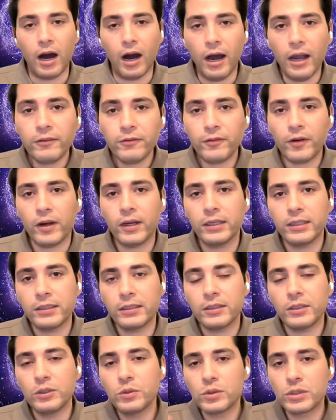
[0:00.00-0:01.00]
I
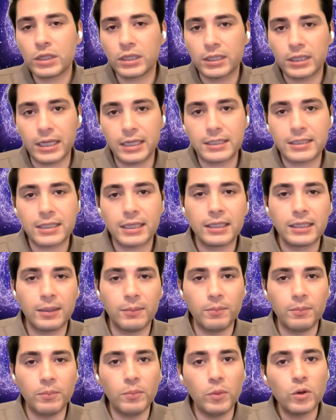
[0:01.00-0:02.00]
find user testing
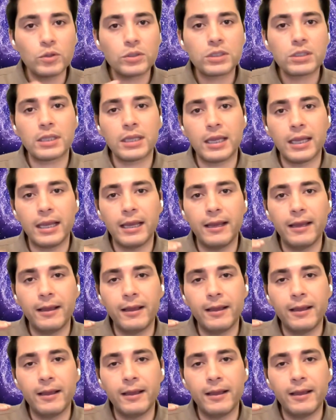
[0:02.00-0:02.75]
the most